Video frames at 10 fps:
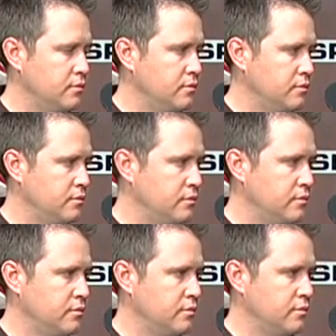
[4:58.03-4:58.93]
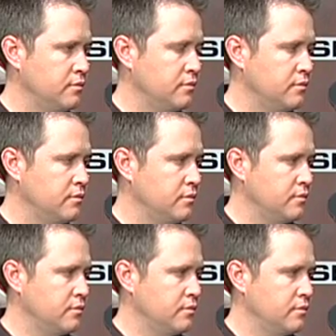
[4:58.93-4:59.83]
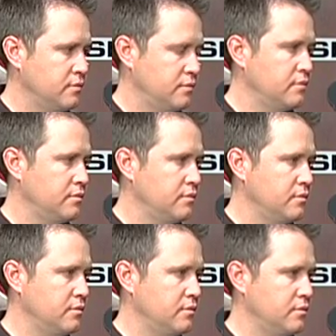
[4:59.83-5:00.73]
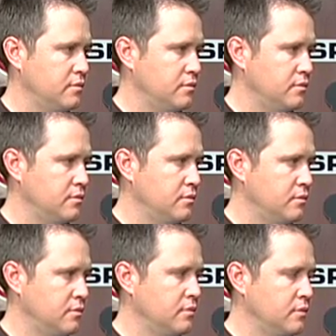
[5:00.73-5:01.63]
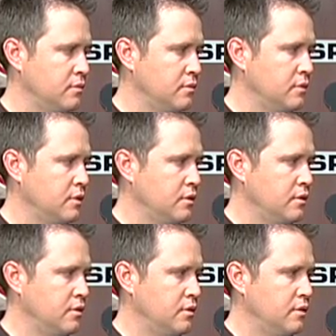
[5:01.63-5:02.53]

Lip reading: (not speaking)